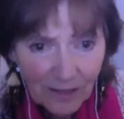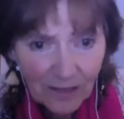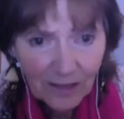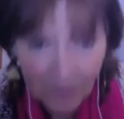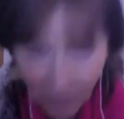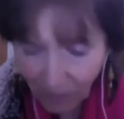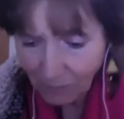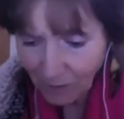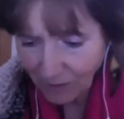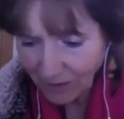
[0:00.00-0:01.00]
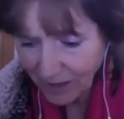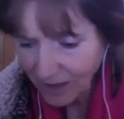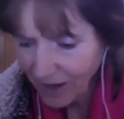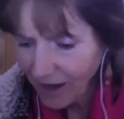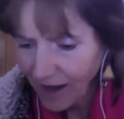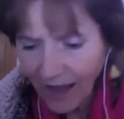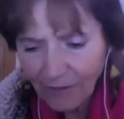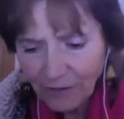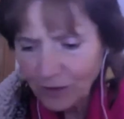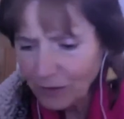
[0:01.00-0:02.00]
or almost. I have a
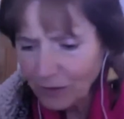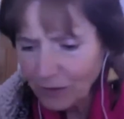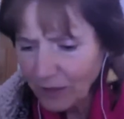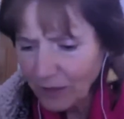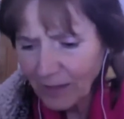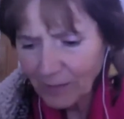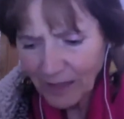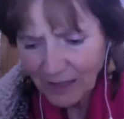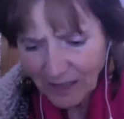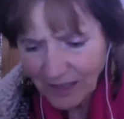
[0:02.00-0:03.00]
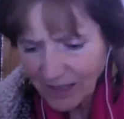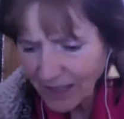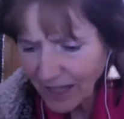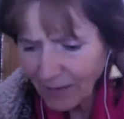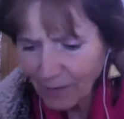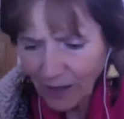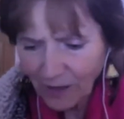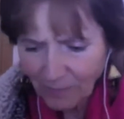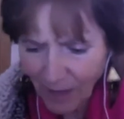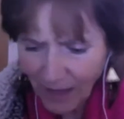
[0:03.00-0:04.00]
dream and it does seem I could
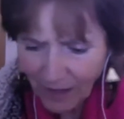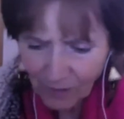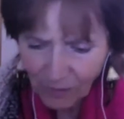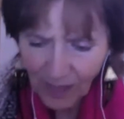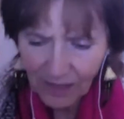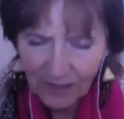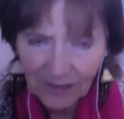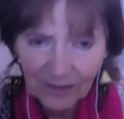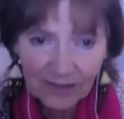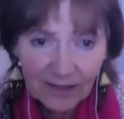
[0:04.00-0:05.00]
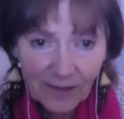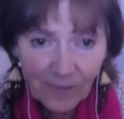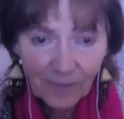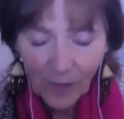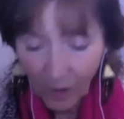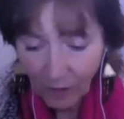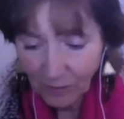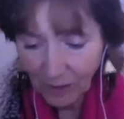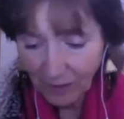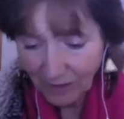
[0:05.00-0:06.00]
make it real,
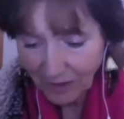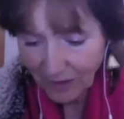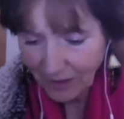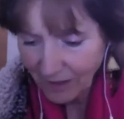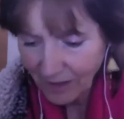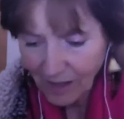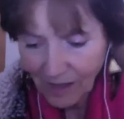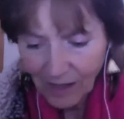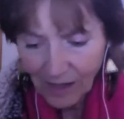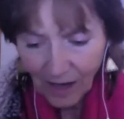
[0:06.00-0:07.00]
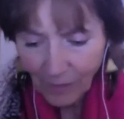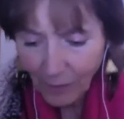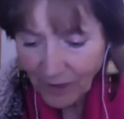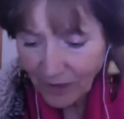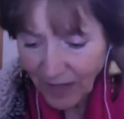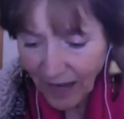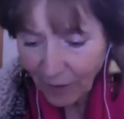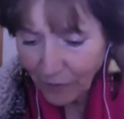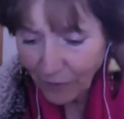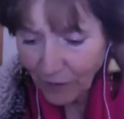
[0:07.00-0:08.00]
almost. I wonder now
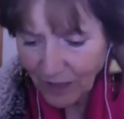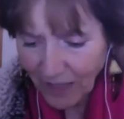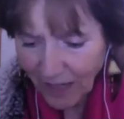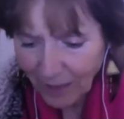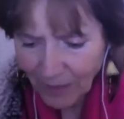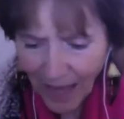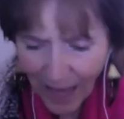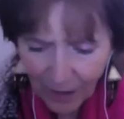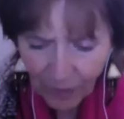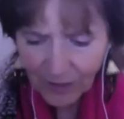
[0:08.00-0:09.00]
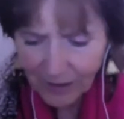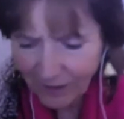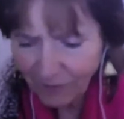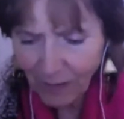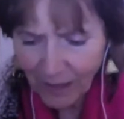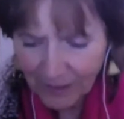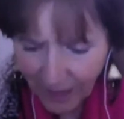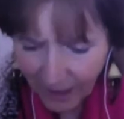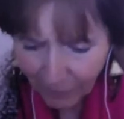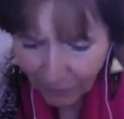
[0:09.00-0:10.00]
if you could tell me how to live my
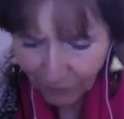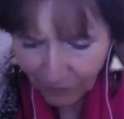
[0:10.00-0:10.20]
life,